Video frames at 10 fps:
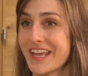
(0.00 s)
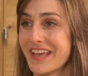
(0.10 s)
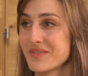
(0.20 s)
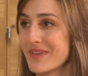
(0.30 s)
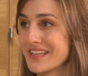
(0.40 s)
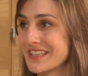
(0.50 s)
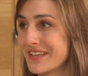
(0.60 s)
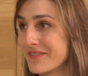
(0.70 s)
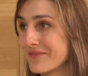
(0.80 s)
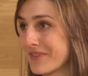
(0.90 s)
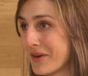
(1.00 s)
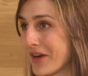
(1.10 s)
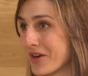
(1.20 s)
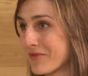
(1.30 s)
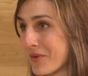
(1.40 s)
guess makes it very
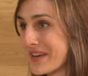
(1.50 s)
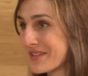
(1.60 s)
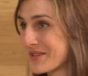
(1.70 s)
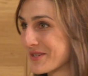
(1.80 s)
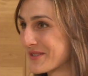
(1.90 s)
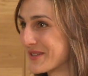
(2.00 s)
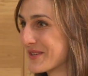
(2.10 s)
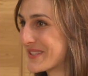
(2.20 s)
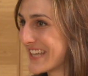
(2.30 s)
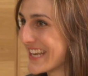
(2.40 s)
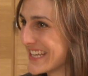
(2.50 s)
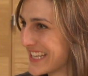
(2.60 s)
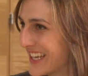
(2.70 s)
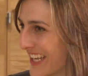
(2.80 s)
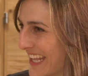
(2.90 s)
hard for researchers to be studying
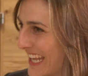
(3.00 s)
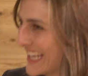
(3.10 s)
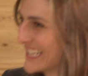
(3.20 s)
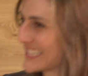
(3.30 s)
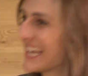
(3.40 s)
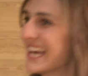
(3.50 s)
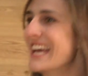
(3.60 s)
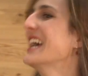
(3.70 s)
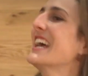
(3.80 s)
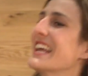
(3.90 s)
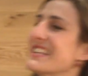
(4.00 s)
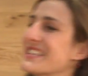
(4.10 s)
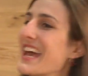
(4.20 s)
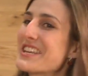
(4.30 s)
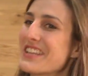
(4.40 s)
on this,
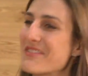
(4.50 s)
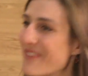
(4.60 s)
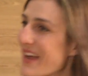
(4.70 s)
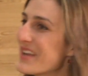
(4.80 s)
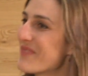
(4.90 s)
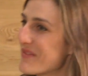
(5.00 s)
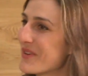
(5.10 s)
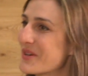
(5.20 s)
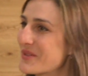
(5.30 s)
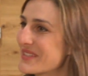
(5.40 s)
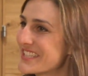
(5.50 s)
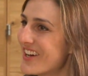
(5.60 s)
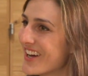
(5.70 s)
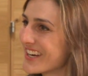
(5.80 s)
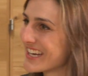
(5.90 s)
to actually find people who will
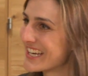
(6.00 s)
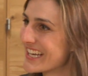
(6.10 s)
talk.